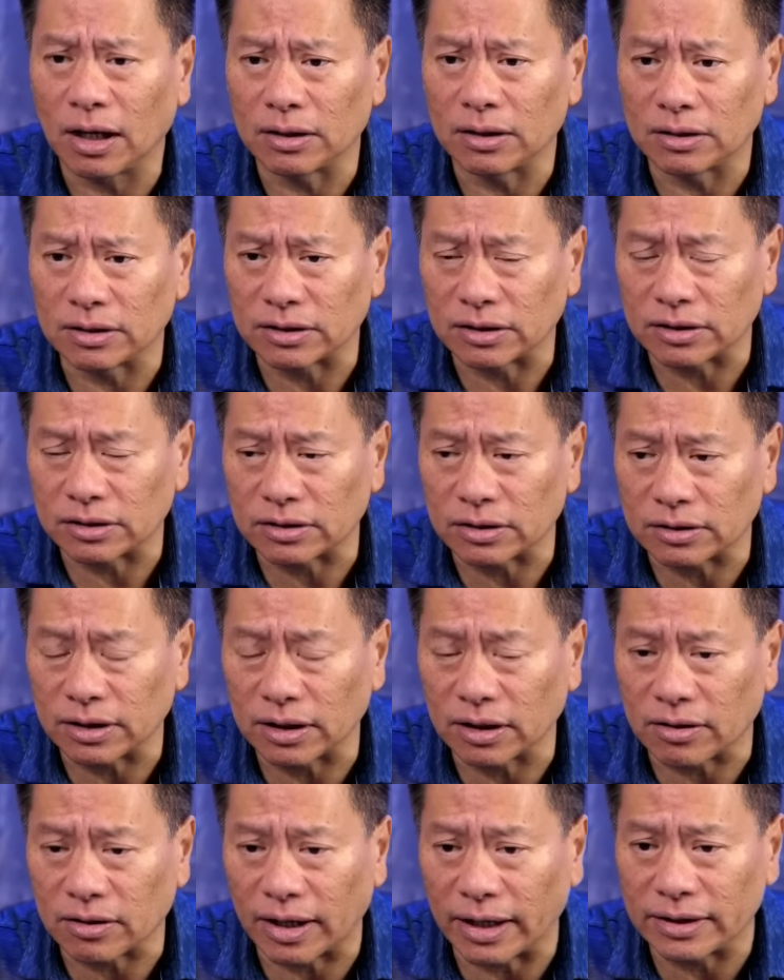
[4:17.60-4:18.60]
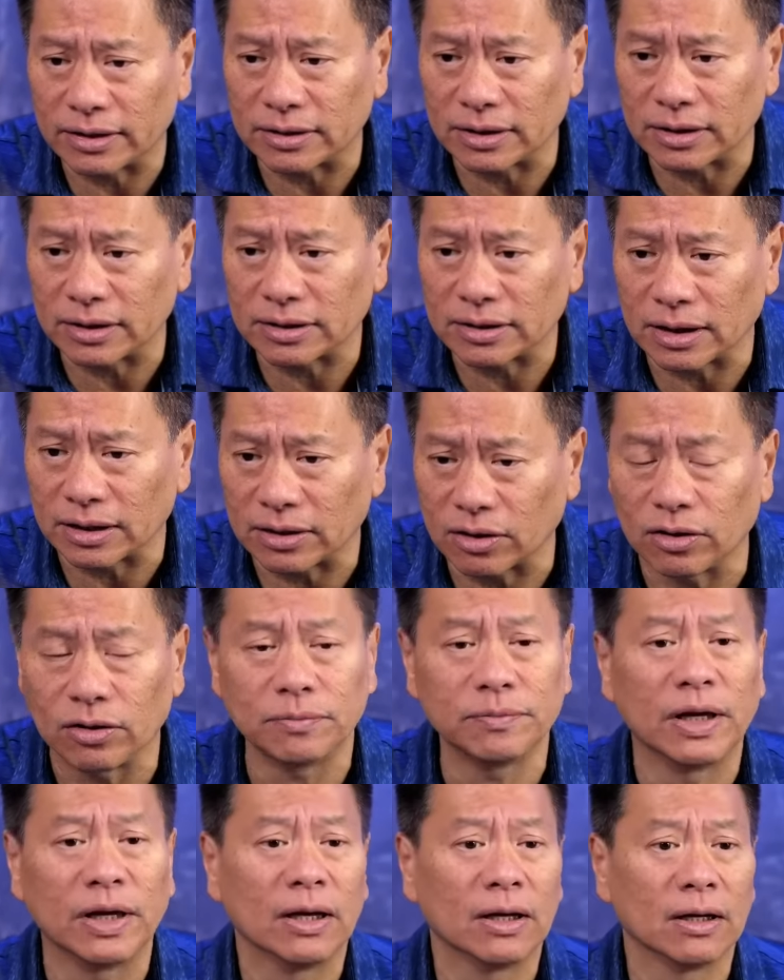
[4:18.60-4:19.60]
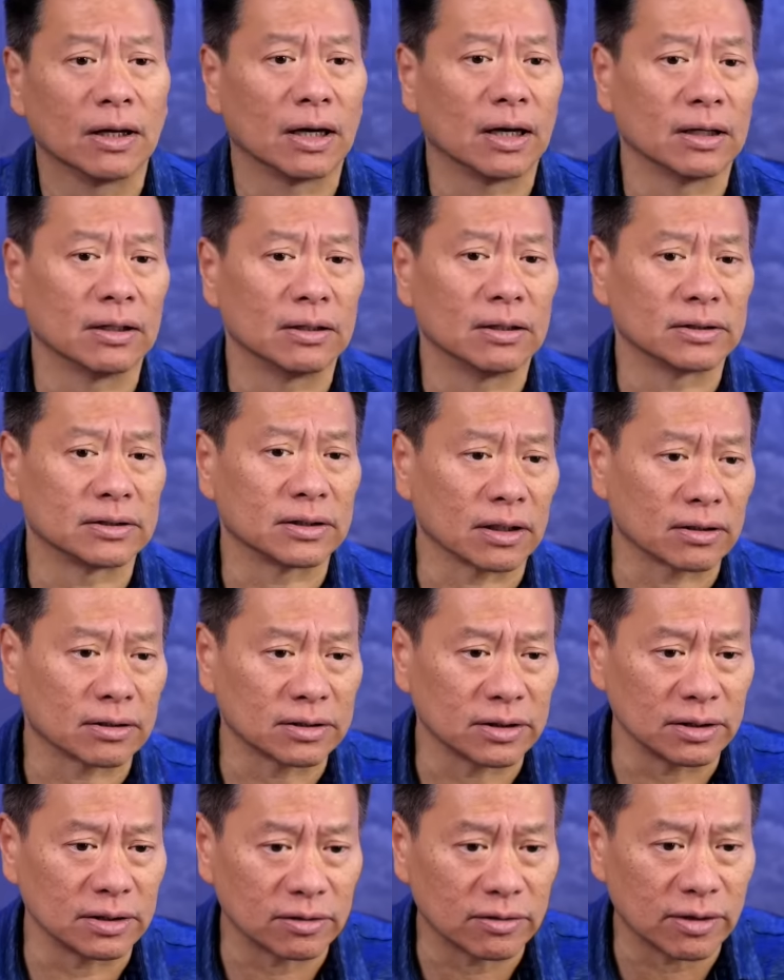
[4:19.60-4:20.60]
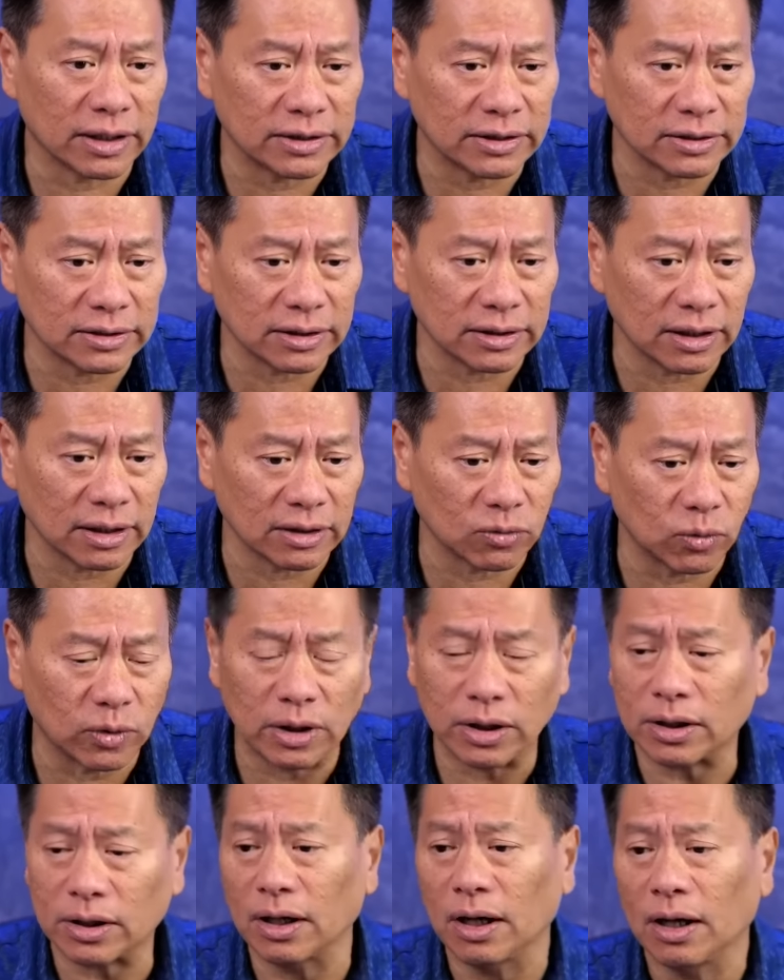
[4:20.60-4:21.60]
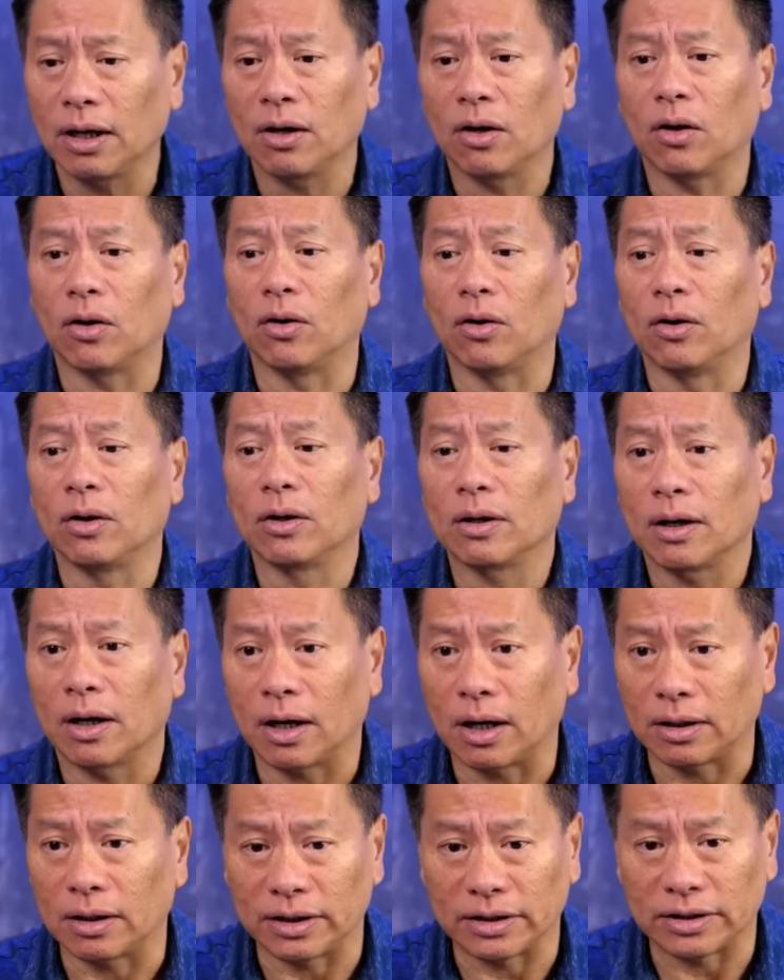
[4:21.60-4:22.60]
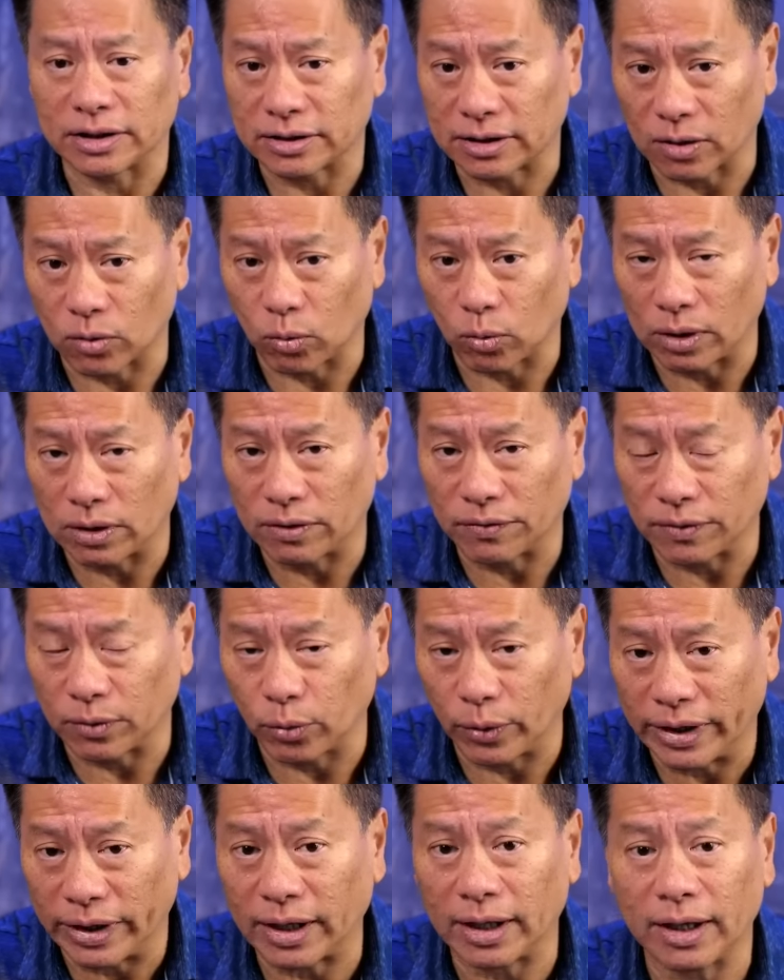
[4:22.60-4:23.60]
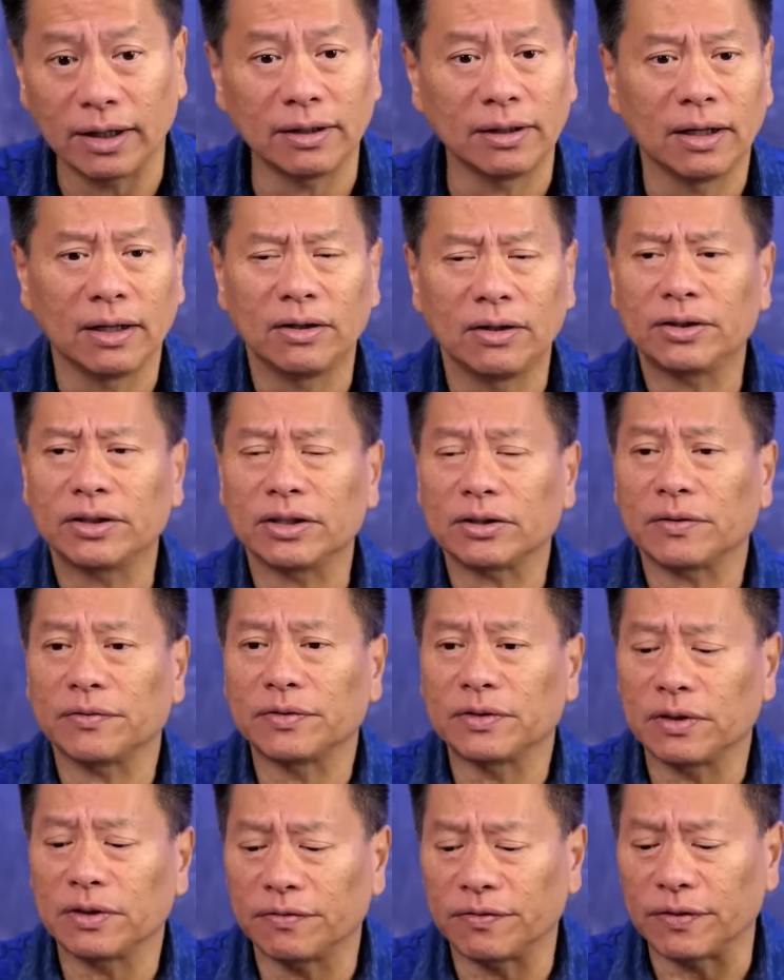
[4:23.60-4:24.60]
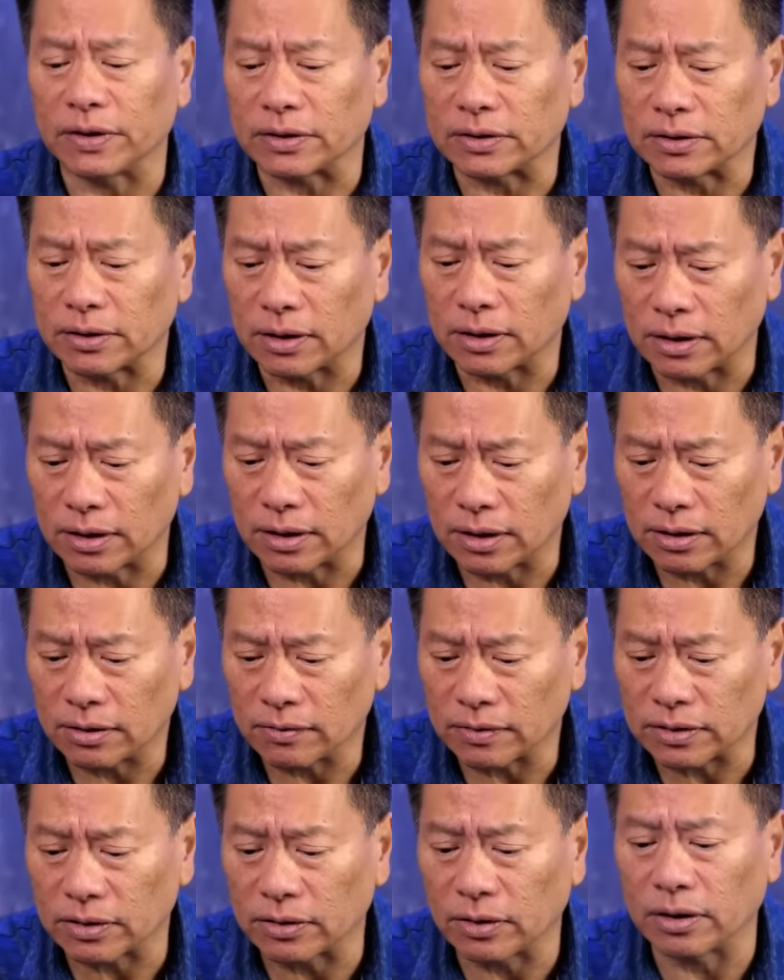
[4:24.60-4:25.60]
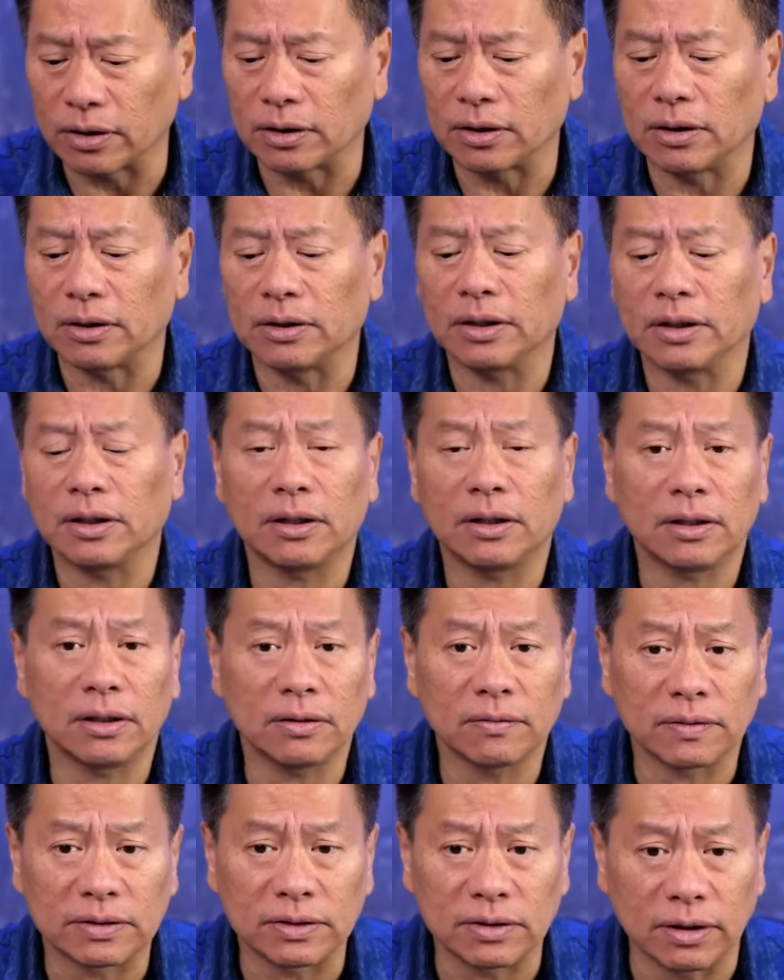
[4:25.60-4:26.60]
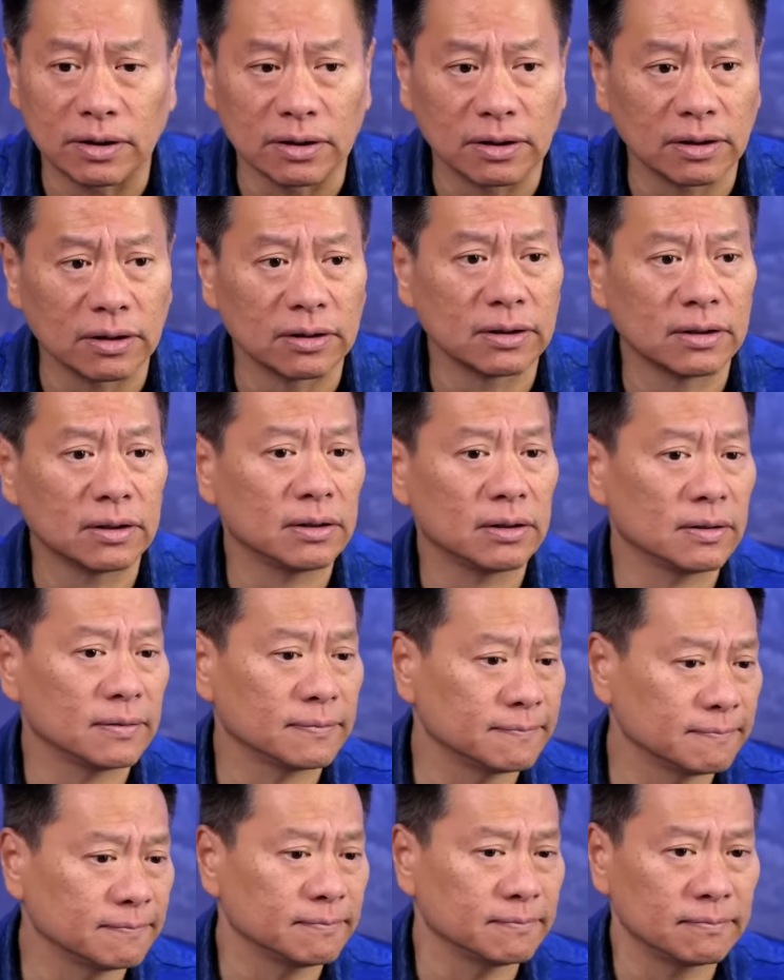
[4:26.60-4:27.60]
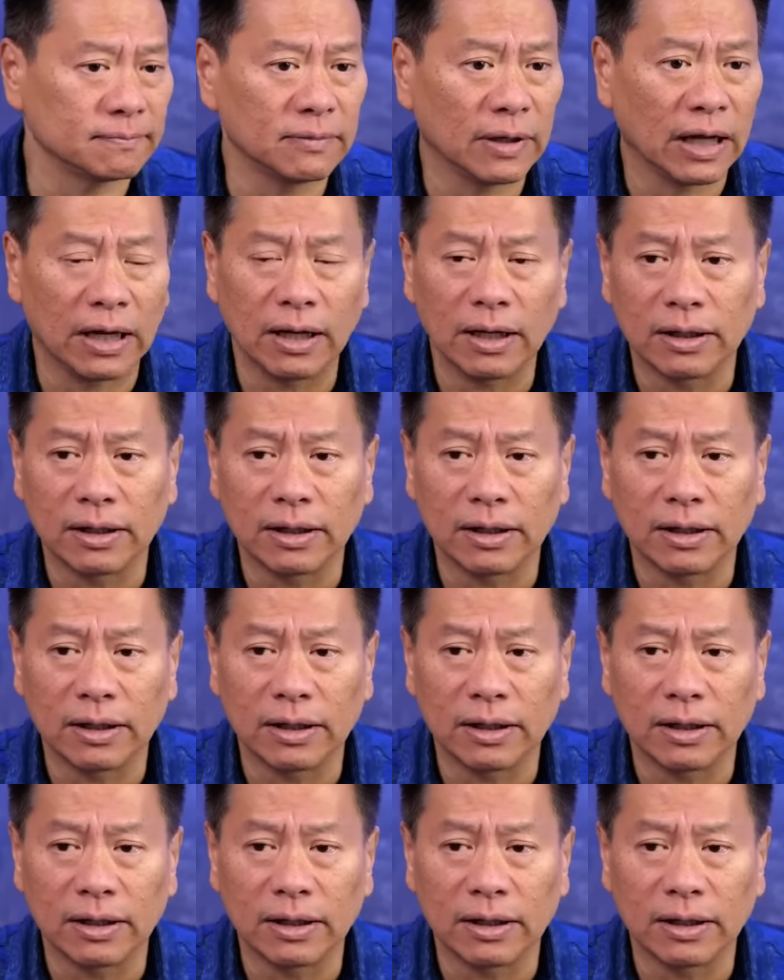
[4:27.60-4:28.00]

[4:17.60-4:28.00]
there's a certain crisis at home, there's a certain crisis at work, they just had a wonderful weekend. You just observe first, what's going on here, what's going on here. Mm-hmm.